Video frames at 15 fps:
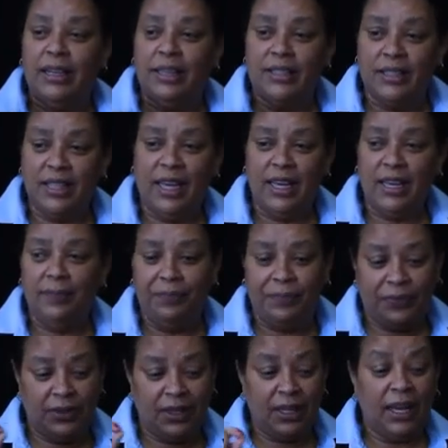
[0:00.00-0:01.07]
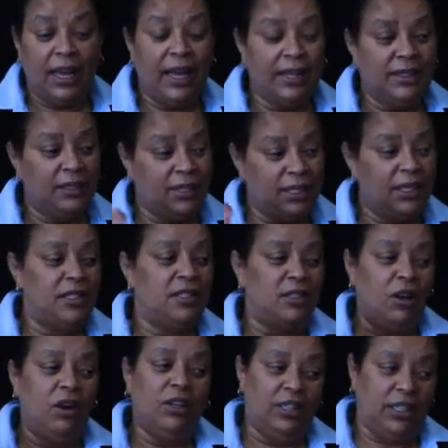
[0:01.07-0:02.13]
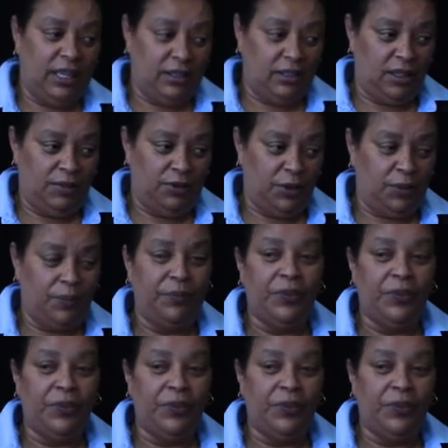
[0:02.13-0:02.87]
saying the client is on debt review.